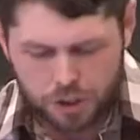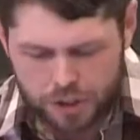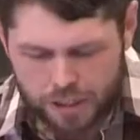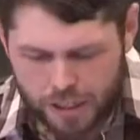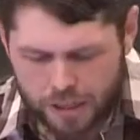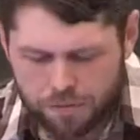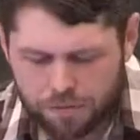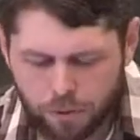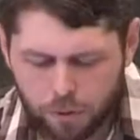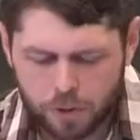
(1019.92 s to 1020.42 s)

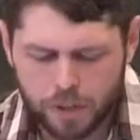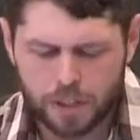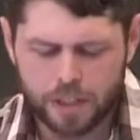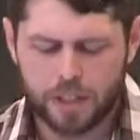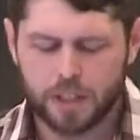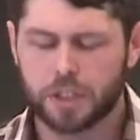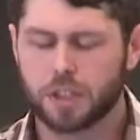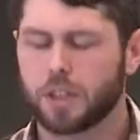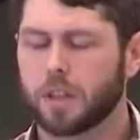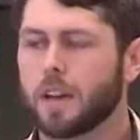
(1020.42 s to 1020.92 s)
sinful
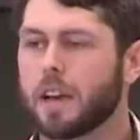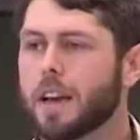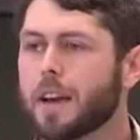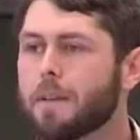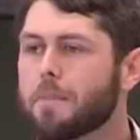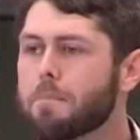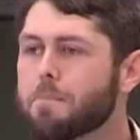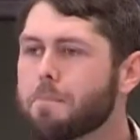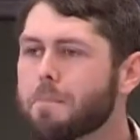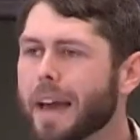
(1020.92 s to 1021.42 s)
condition,
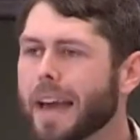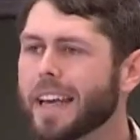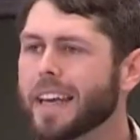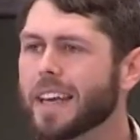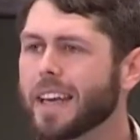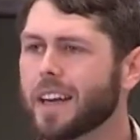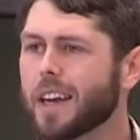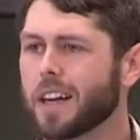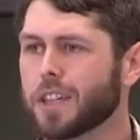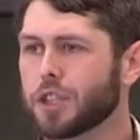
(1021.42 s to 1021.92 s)

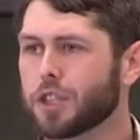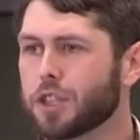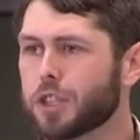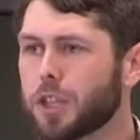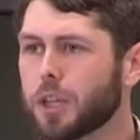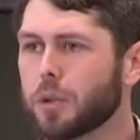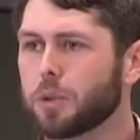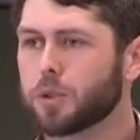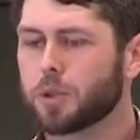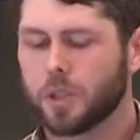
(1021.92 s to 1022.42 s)
making us
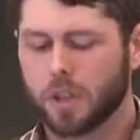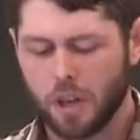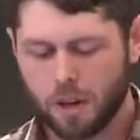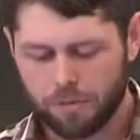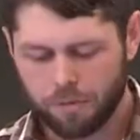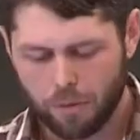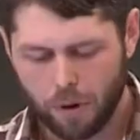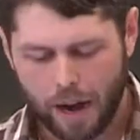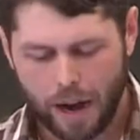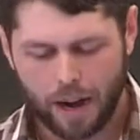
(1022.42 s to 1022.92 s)
children
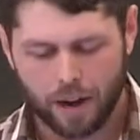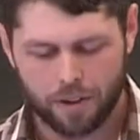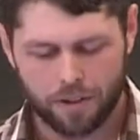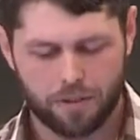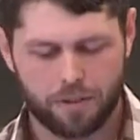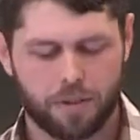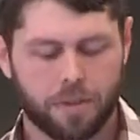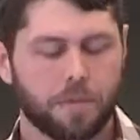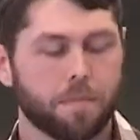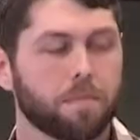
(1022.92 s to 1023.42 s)
of
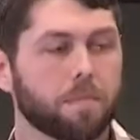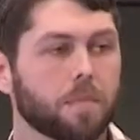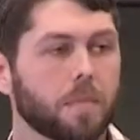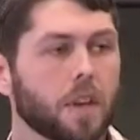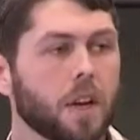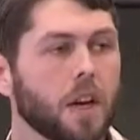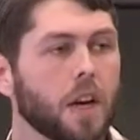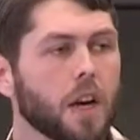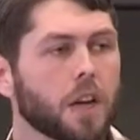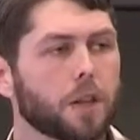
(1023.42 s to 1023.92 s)
wrath.
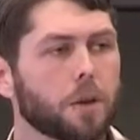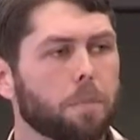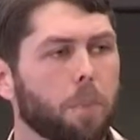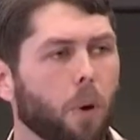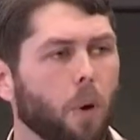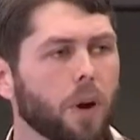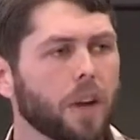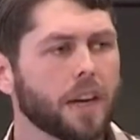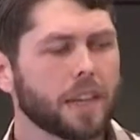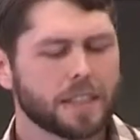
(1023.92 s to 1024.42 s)
The
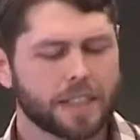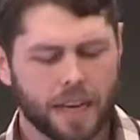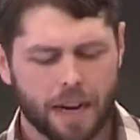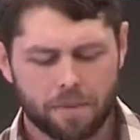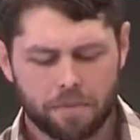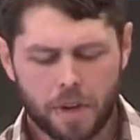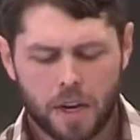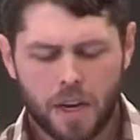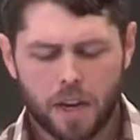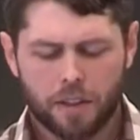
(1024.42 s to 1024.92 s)
point is
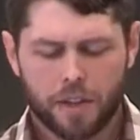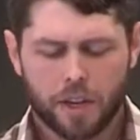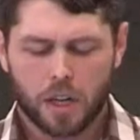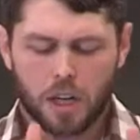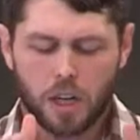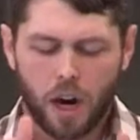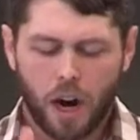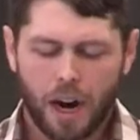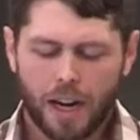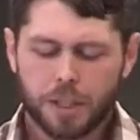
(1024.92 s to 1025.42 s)
that
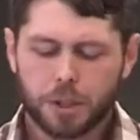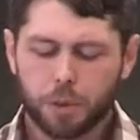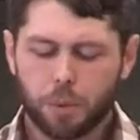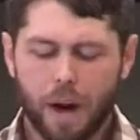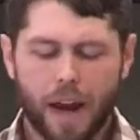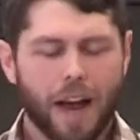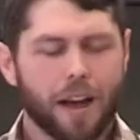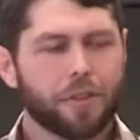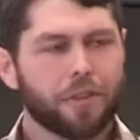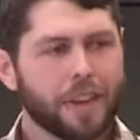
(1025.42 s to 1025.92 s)
God's
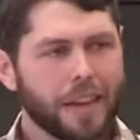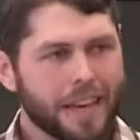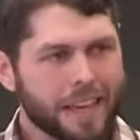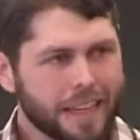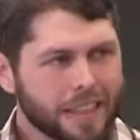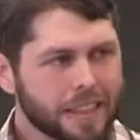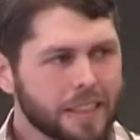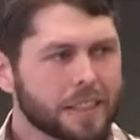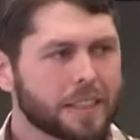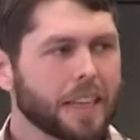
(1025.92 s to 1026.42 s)
wrath
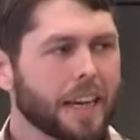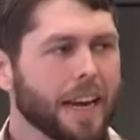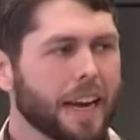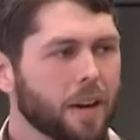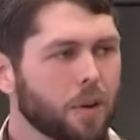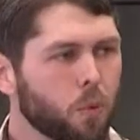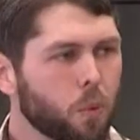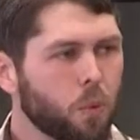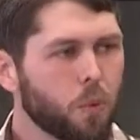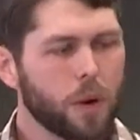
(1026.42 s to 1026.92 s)
is
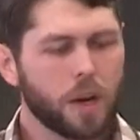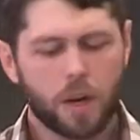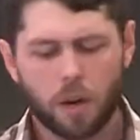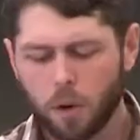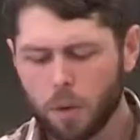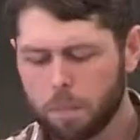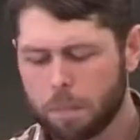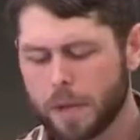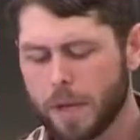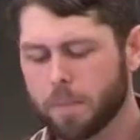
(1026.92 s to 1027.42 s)
and
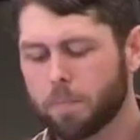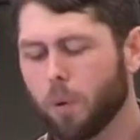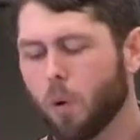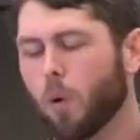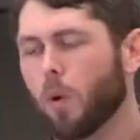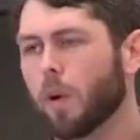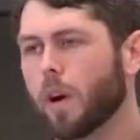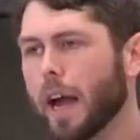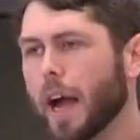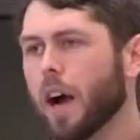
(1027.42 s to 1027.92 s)
will be
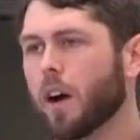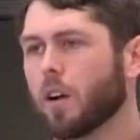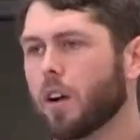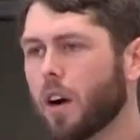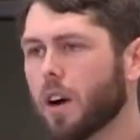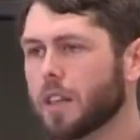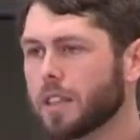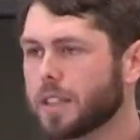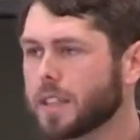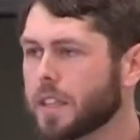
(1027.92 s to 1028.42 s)
poured out
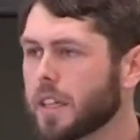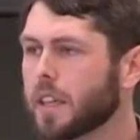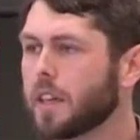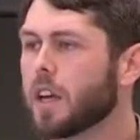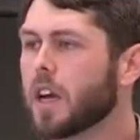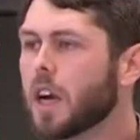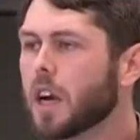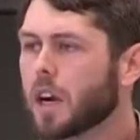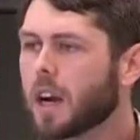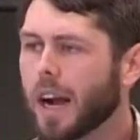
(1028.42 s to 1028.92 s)
on sin.
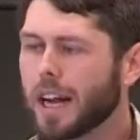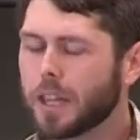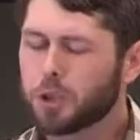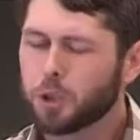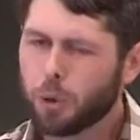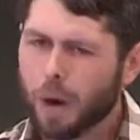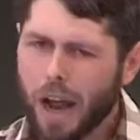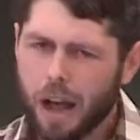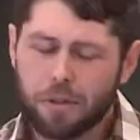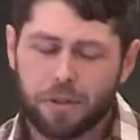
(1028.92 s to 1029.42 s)
God's
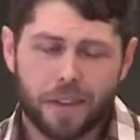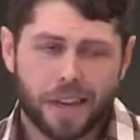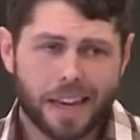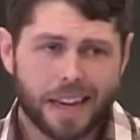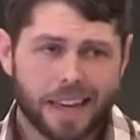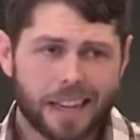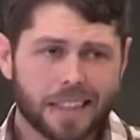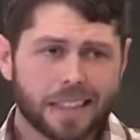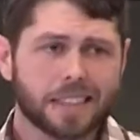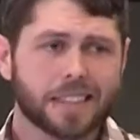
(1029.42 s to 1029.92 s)
wrath
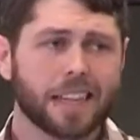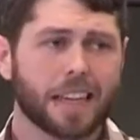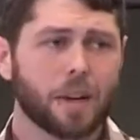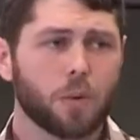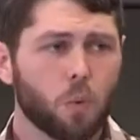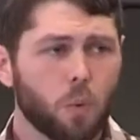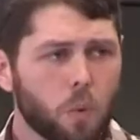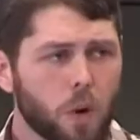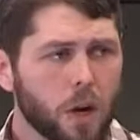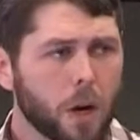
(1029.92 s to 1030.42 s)
is
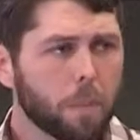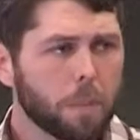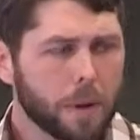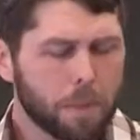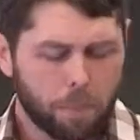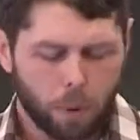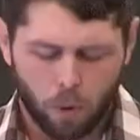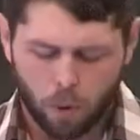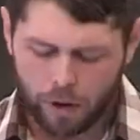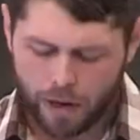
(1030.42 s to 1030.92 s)
and will be
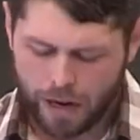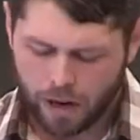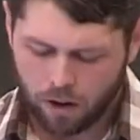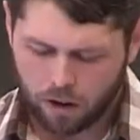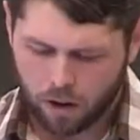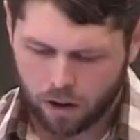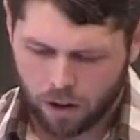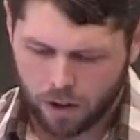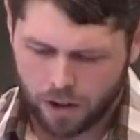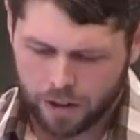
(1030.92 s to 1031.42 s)
poured out
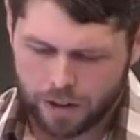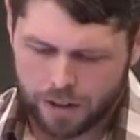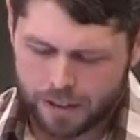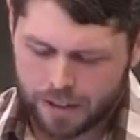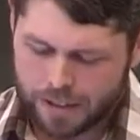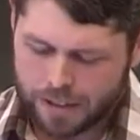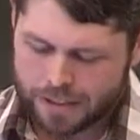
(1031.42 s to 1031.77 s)
on